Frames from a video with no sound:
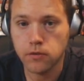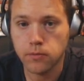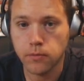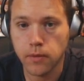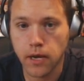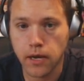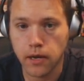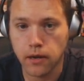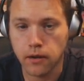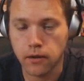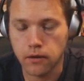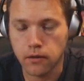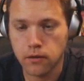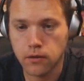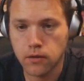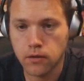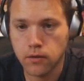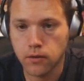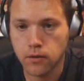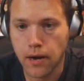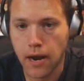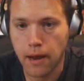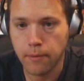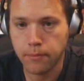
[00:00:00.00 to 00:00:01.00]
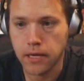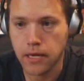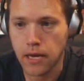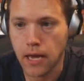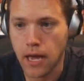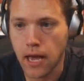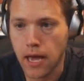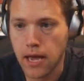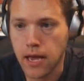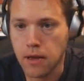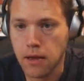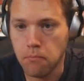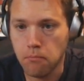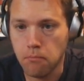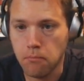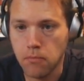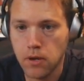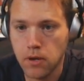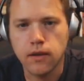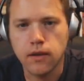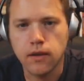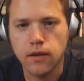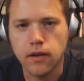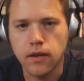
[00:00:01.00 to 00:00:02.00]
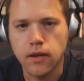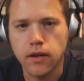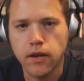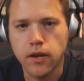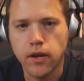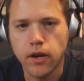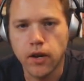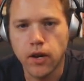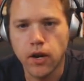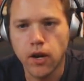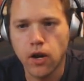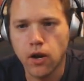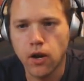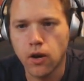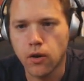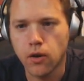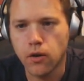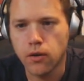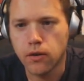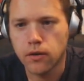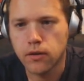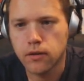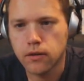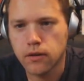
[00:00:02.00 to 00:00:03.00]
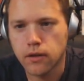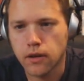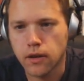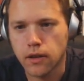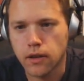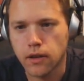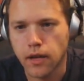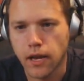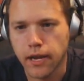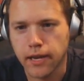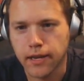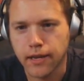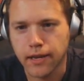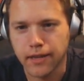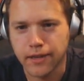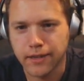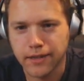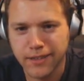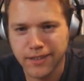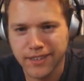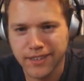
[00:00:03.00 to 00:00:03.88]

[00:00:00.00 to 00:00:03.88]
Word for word: my crappy aim. Ew. I like it.